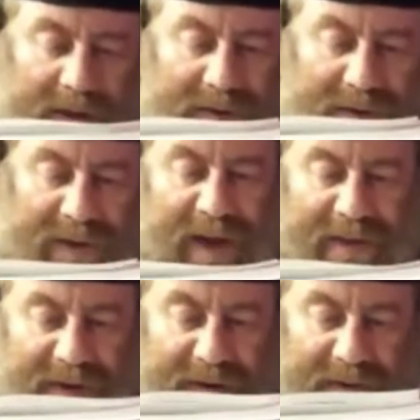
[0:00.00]

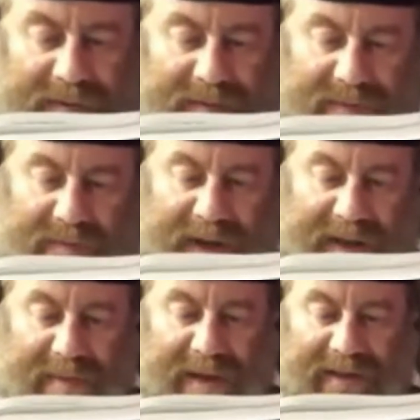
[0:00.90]
together by
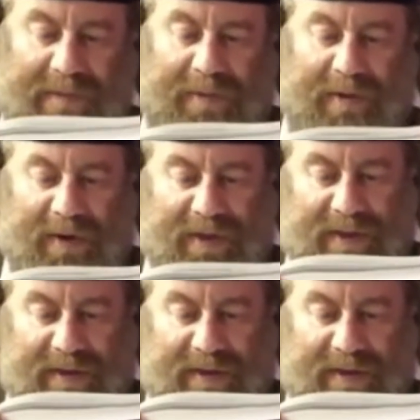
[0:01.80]
the means of broth,